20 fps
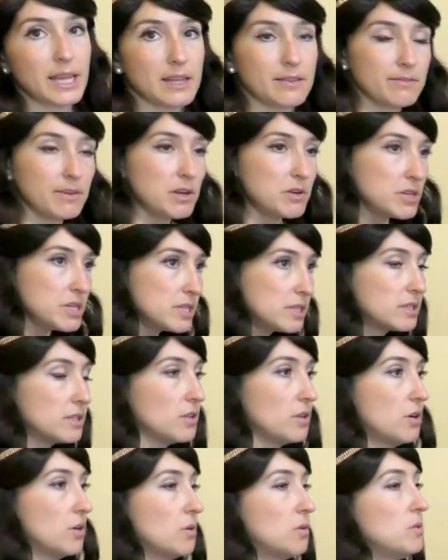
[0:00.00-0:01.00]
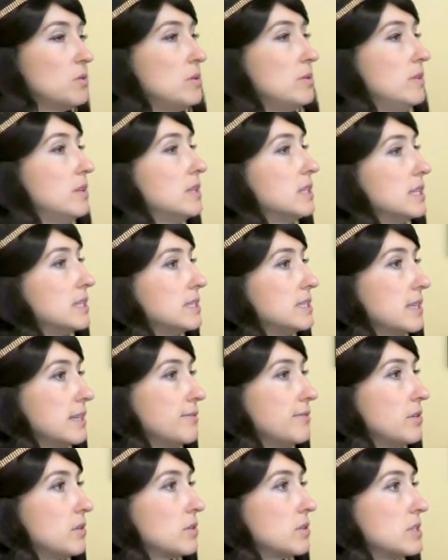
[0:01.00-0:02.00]
again very slow. Let's say
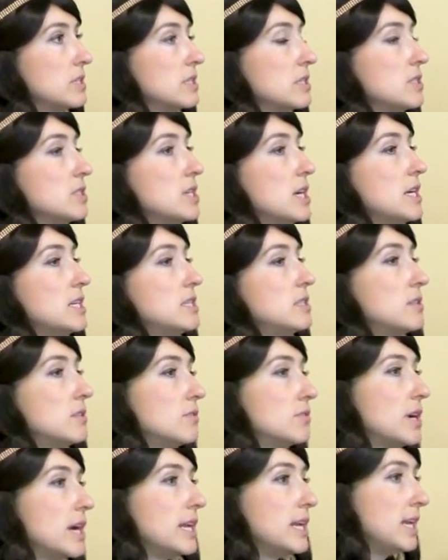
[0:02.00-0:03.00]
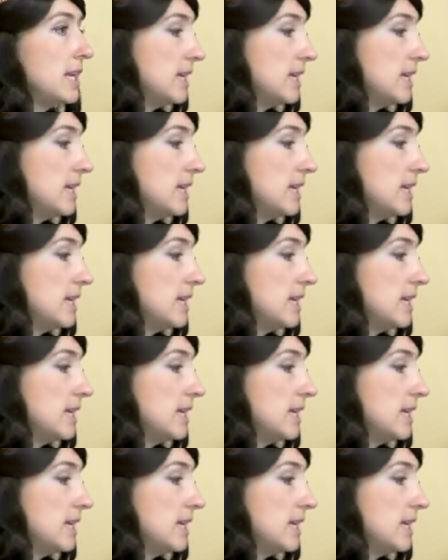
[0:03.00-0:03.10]
focusing just on the right